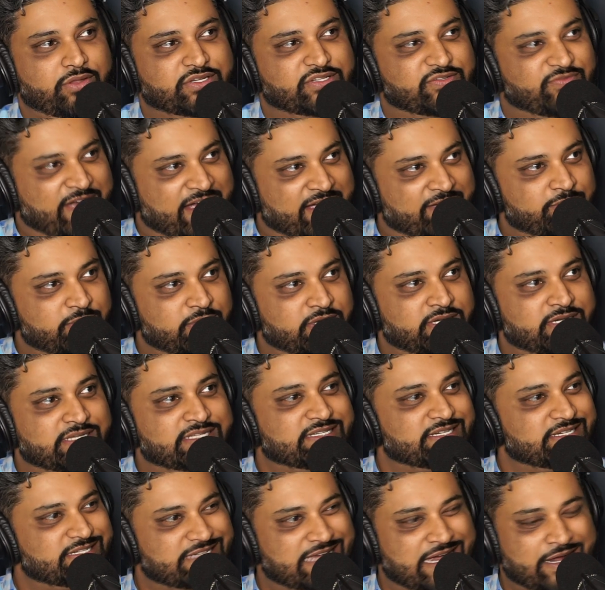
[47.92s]
it's 5 minutes,
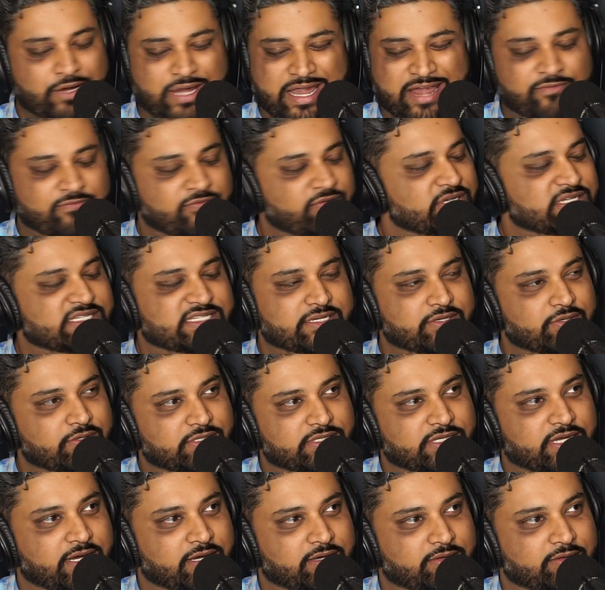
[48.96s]
6 hours, every single day.